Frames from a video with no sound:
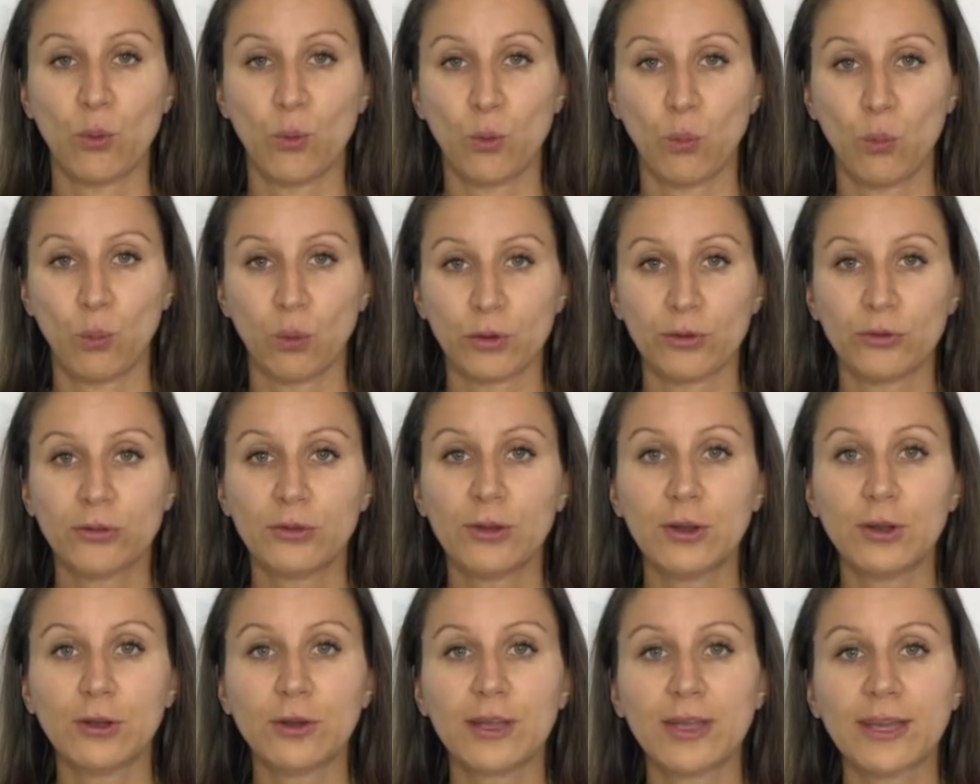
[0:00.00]
Once
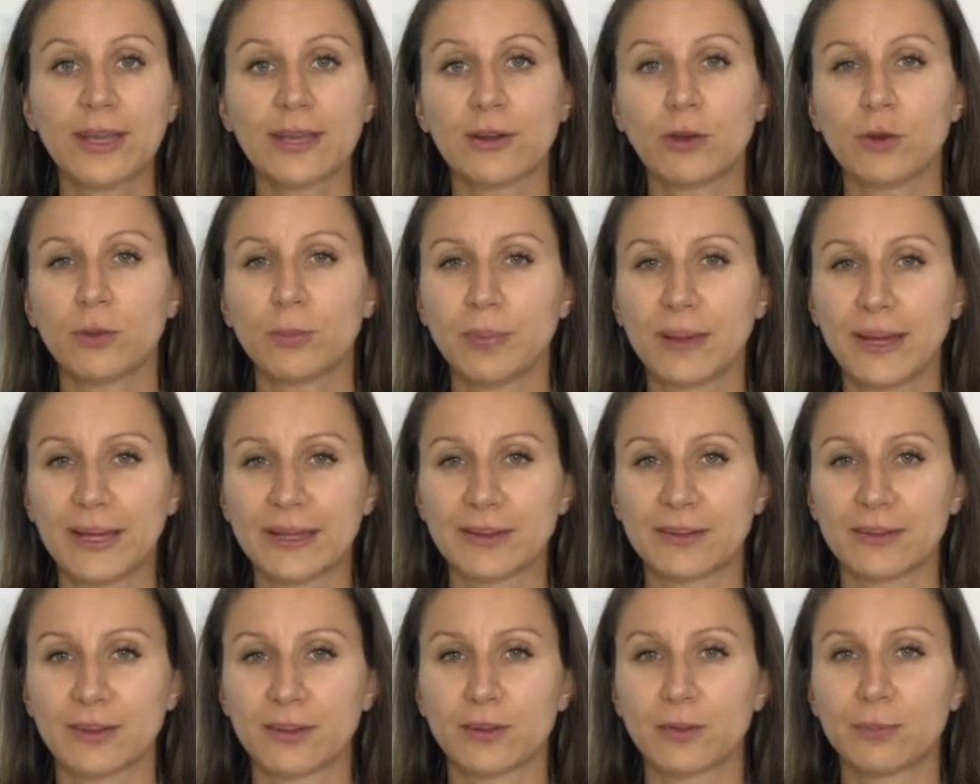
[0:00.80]
you're looking at
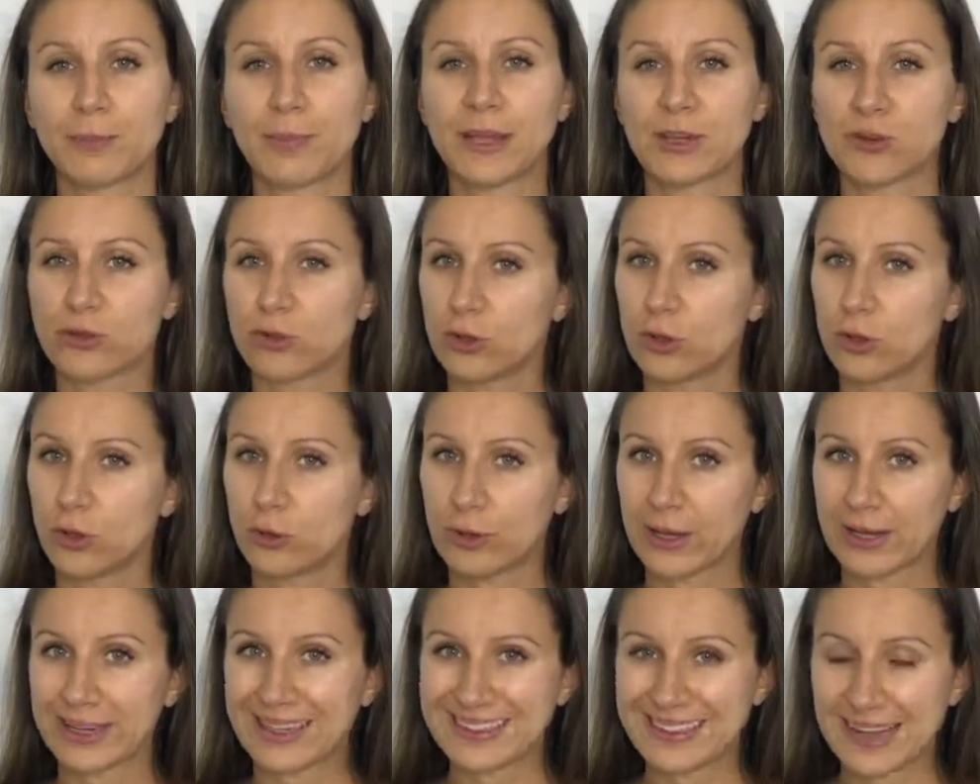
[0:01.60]
competitors, make sure you
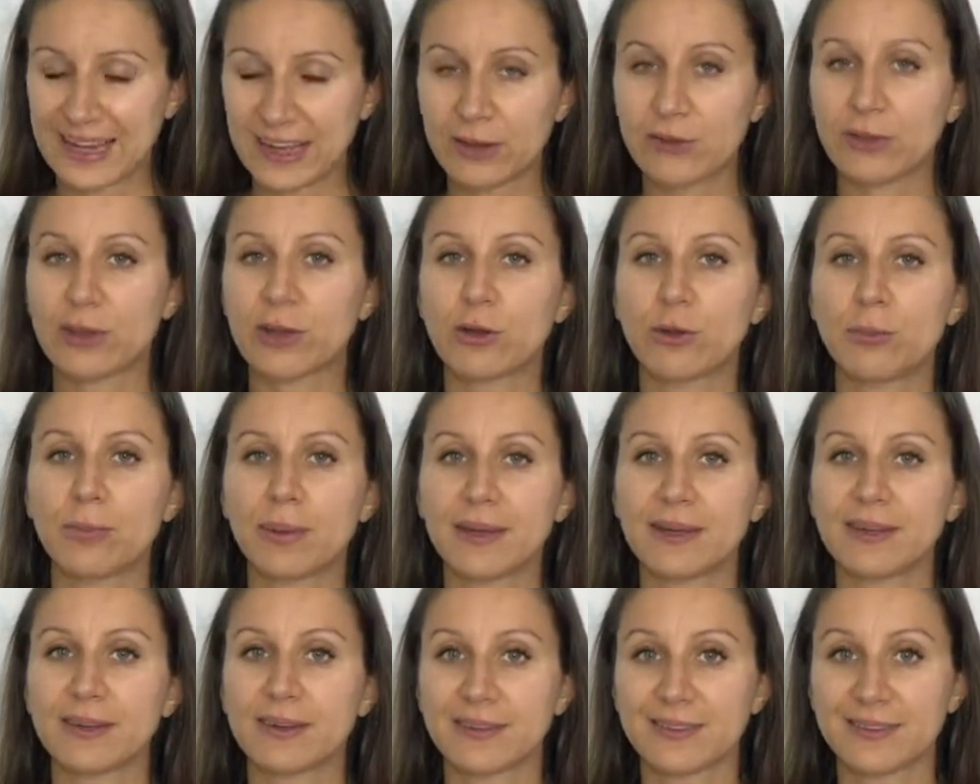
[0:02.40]
look at direct
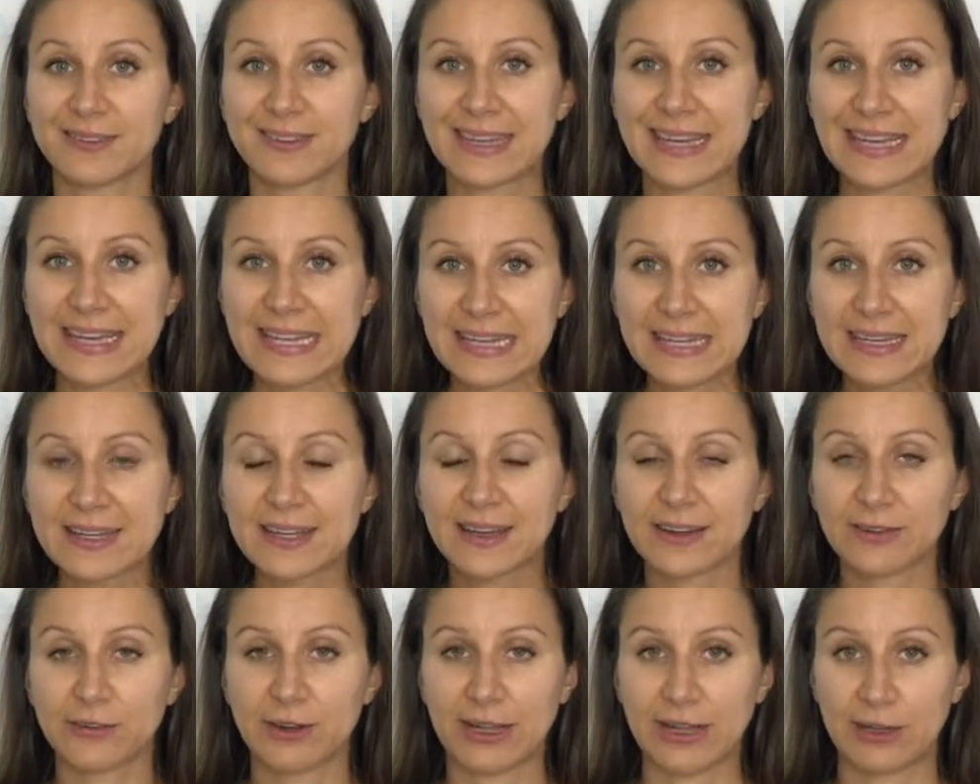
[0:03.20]
competitors and
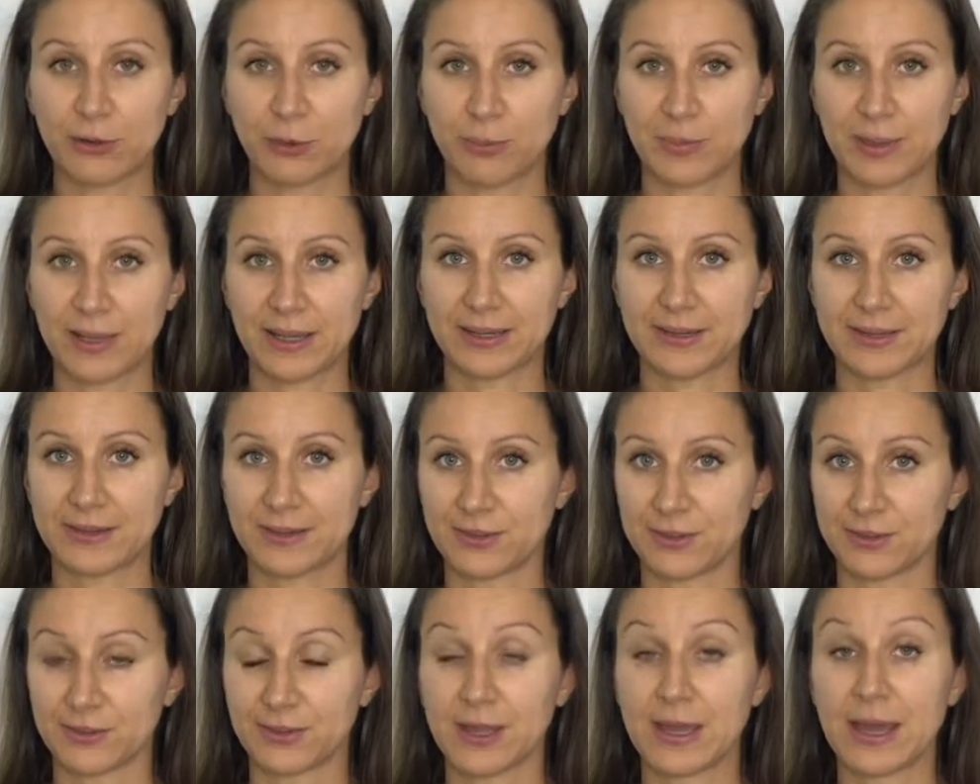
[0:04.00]
indirect
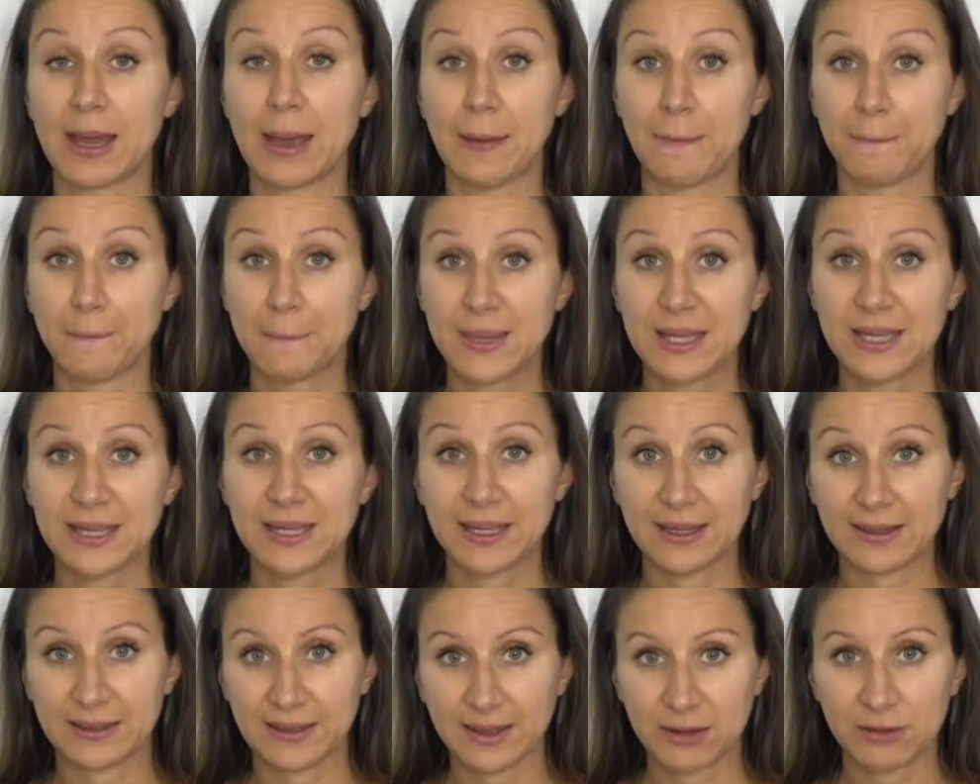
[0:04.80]
competitors,
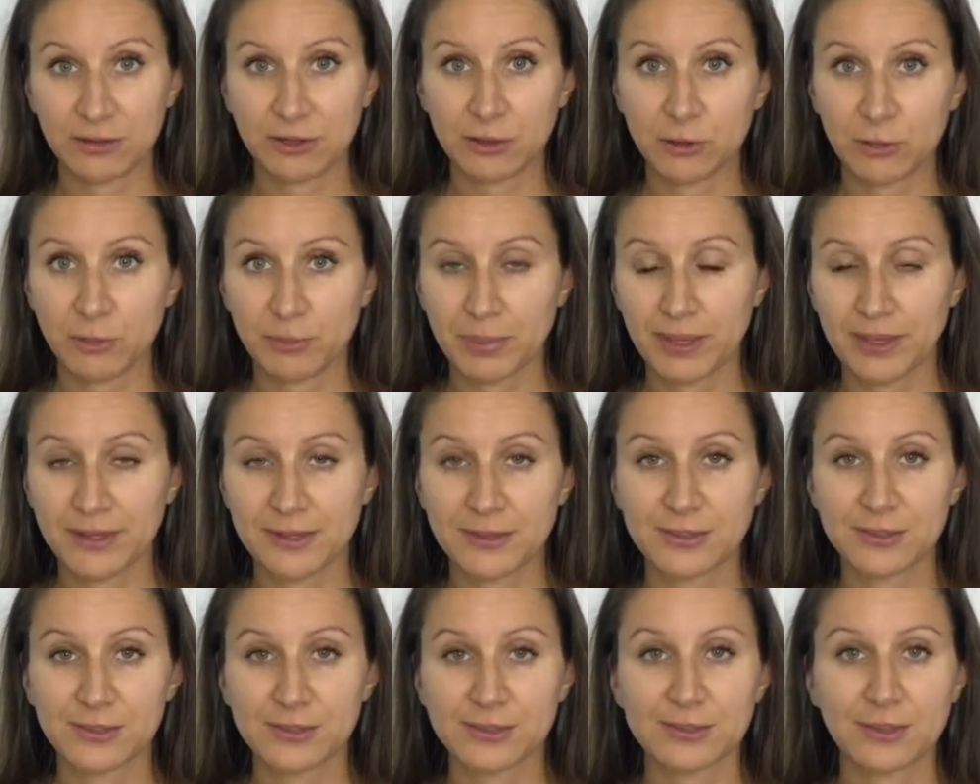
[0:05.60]
meaning direct
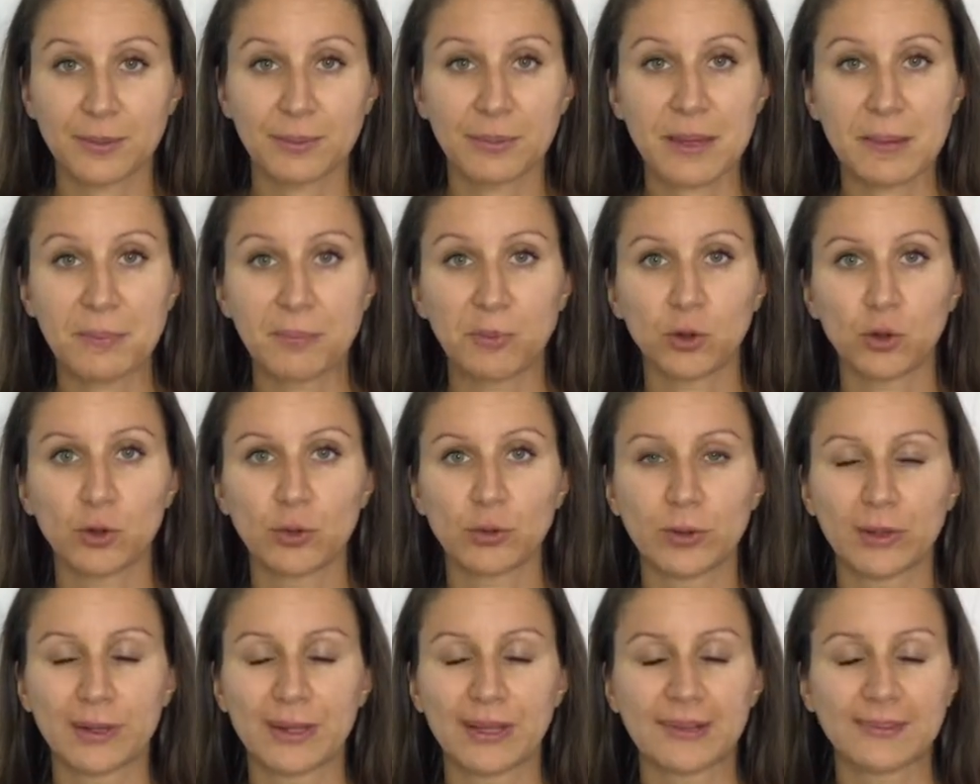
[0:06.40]
competitors are people who are
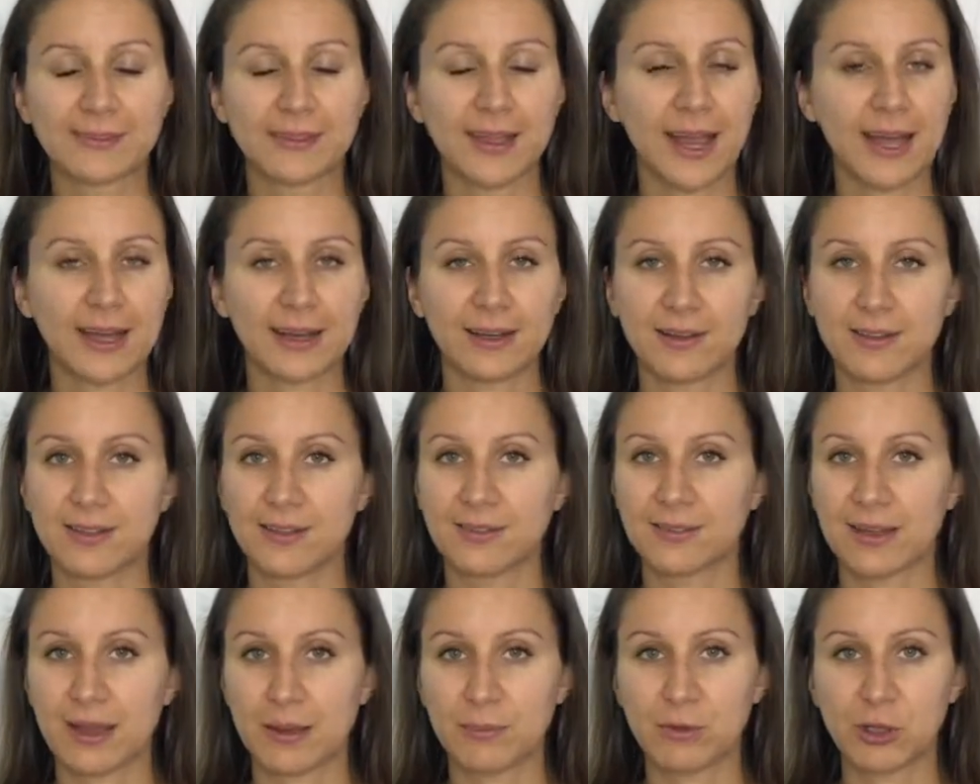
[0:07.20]
doing exactly the
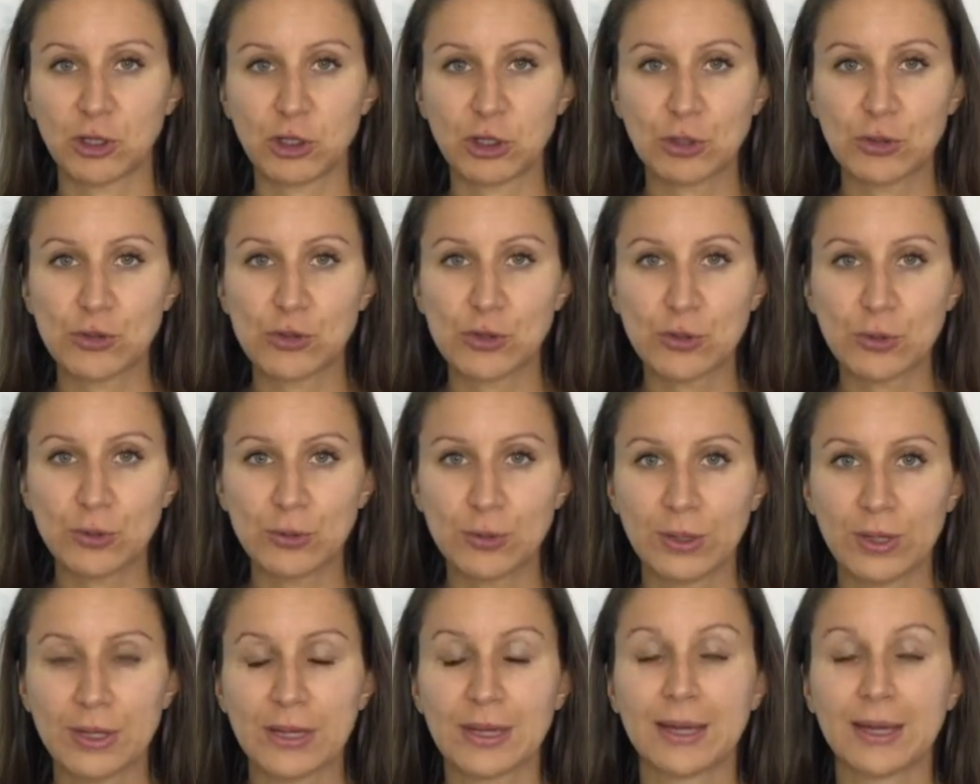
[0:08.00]
same that you do.